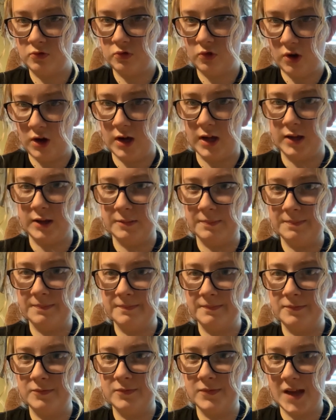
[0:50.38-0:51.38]
dried,
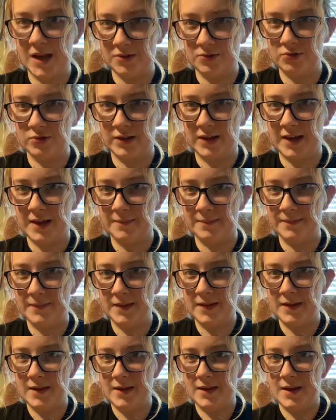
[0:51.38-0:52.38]
naturally.
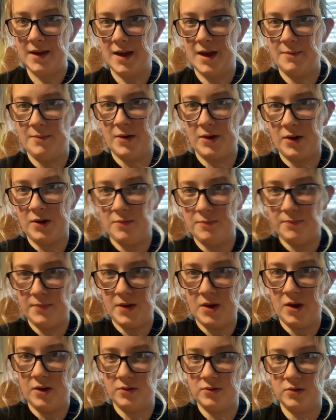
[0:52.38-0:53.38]
I couldn't
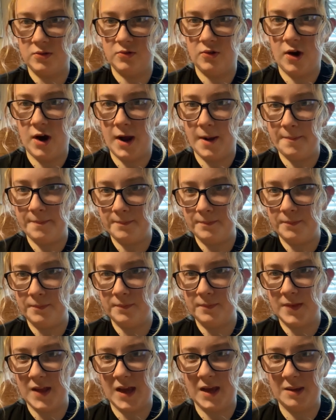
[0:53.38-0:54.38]
be asked to dry it,
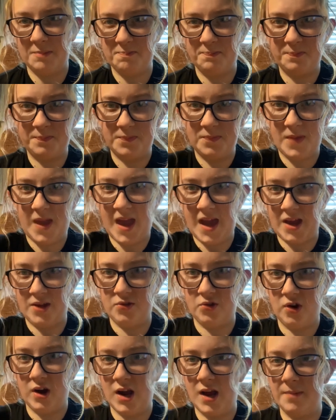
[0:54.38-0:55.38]
like, hair
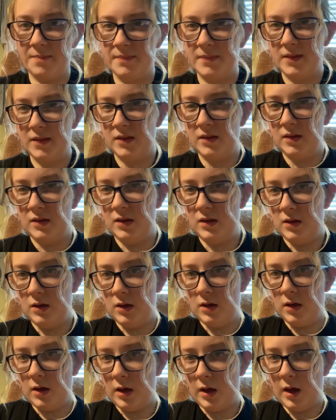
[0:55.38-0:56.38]
dry
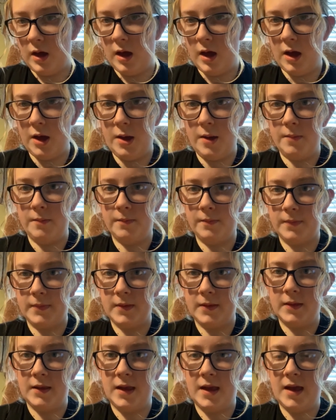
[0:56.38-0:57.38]
it.
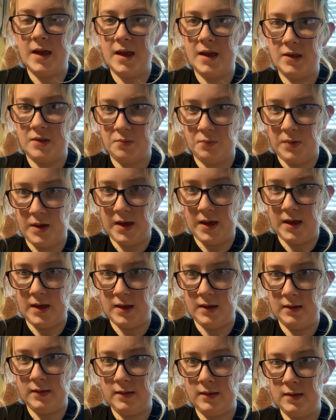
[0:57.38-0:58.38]
It is
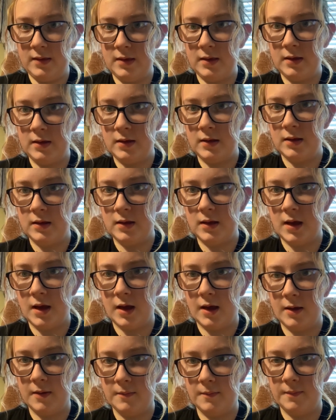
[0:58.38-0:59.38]
weird
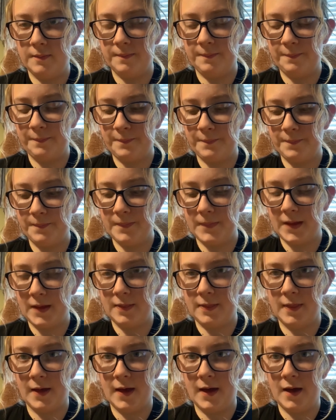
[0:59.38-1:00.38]

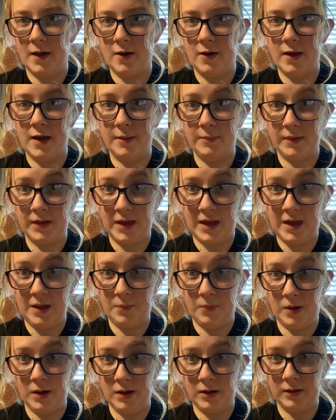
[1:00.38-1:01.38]
that I am a key
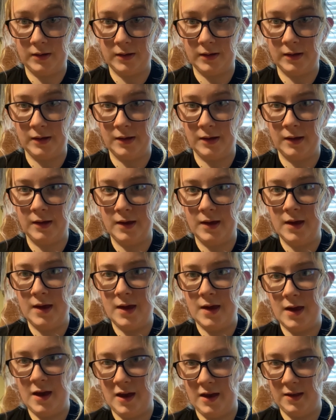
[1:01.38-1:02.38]
worker
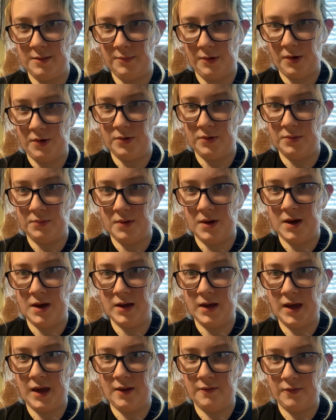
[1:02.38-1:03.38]
and I'm going to
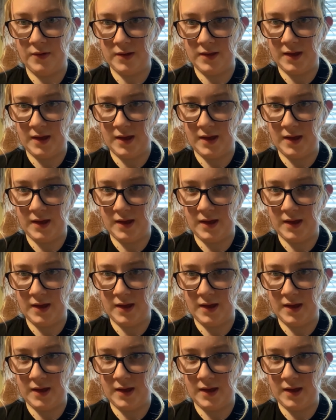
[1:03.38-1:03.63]
work every